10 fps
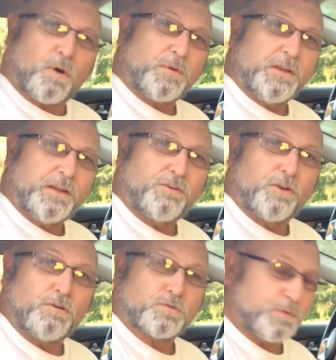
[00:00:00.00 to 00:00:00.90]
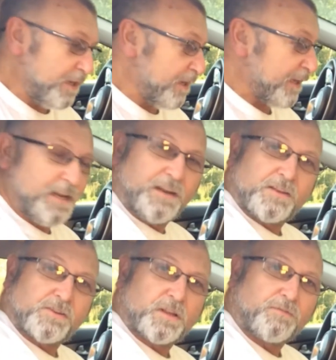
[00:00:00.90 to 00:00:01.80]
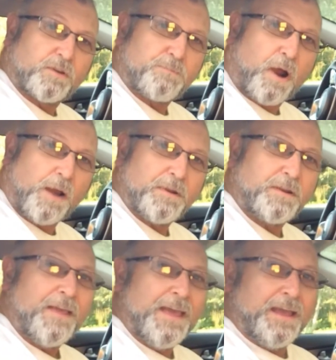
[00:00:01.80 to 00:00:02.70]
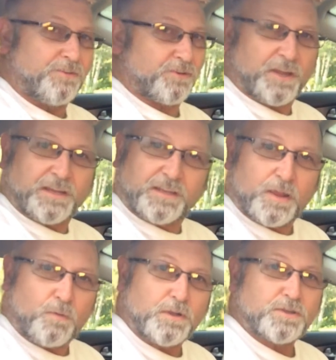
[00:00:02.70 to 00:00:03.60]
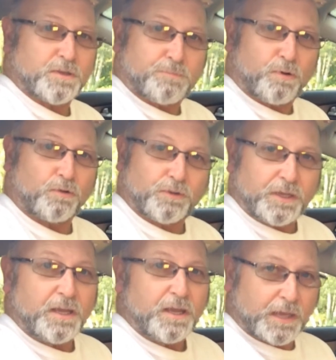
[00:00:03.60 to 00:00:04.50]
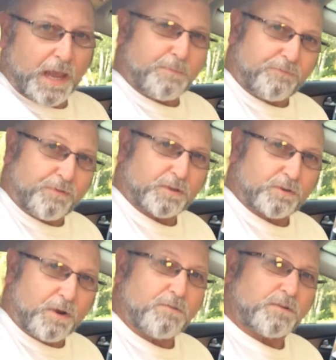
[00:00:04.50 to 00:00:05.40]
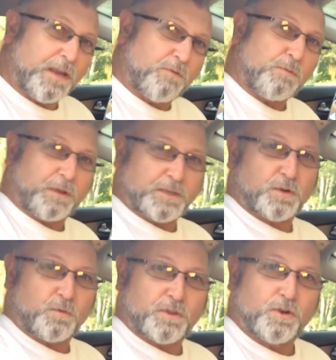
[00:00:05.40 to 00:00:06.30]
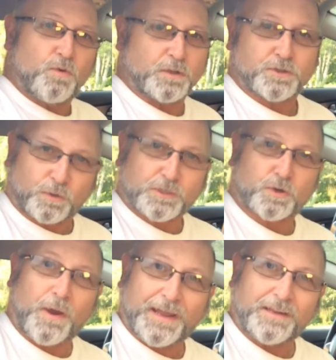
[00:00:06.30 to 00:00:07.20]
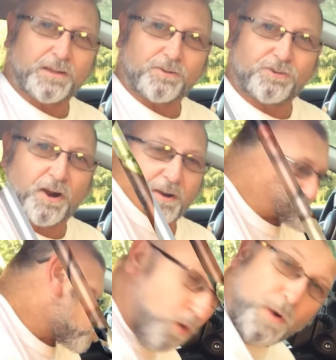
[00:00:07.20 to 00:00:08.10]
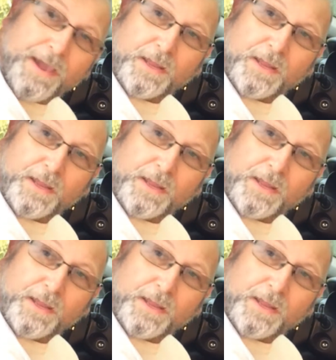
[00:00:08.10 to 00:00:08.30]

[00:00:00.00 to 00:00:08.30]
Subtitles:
we need to do is we need to get into this glove compartment, just like the other ones, and pull the cabin filter out and replace it with a new one. So let's go ahead and get started. Okay, so go ahead